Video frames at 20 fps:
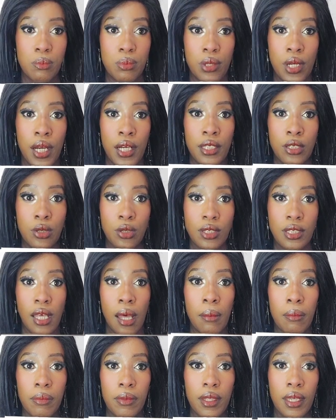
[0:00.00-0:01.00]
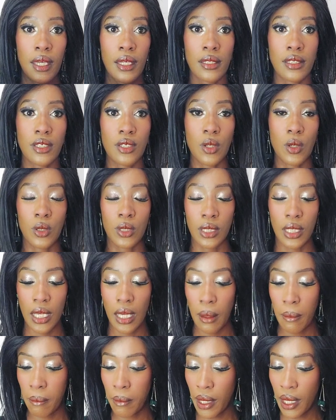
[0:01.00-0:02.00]
brand or something. It's called
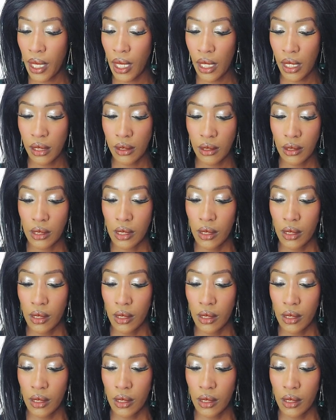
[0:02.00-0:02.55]
Kimi.